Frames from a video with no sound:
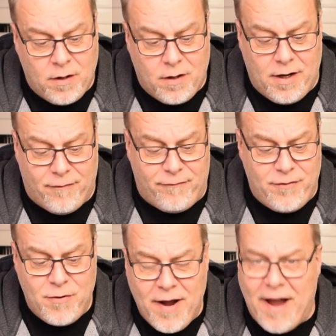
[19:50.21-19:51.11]
if
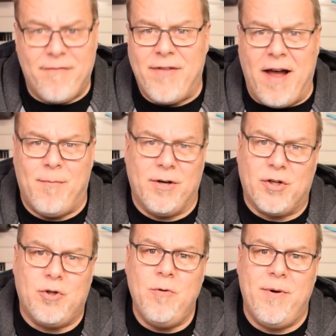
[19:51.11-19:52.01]
you have that much
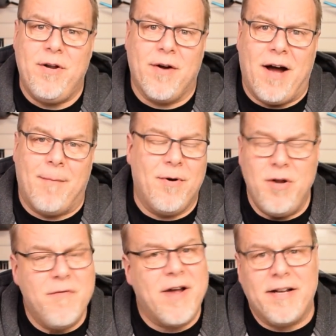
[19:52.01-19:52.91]
soup in your hopper,
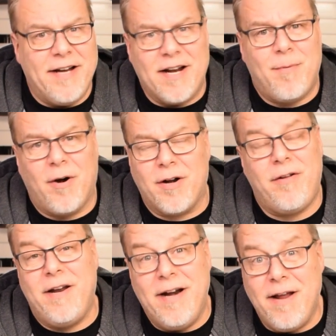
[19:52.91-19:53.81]
you've got to take it apart and
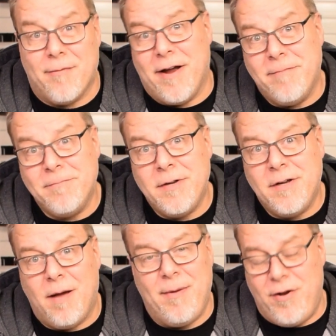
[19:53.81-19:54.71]
clean it anyway.
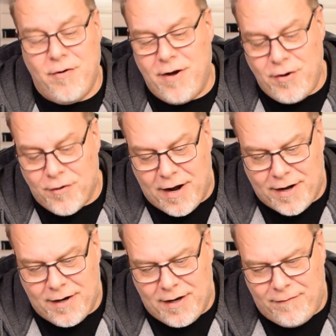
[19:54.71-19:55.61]
I mean, you're not
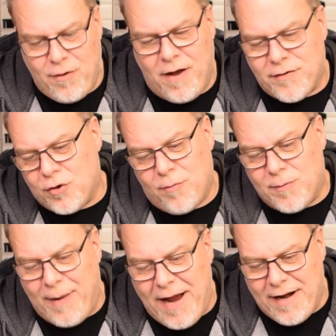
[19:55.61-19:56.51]
going to, if you have so much
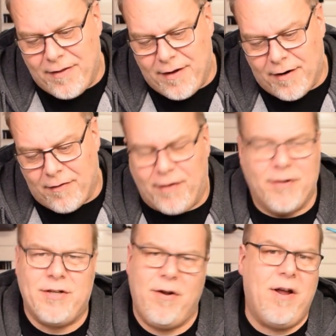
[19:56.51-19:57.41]
paint in there, like
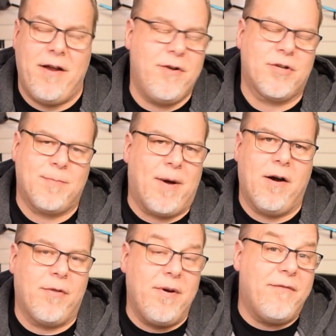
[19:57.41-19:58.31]
let's say you had your Spire
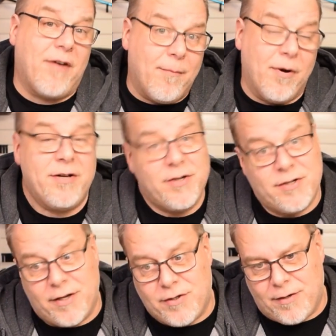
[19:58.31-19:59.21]
3 vibration
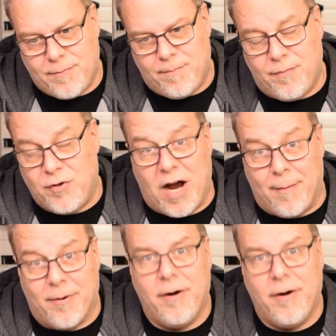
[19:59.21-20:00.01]
sensing jobber,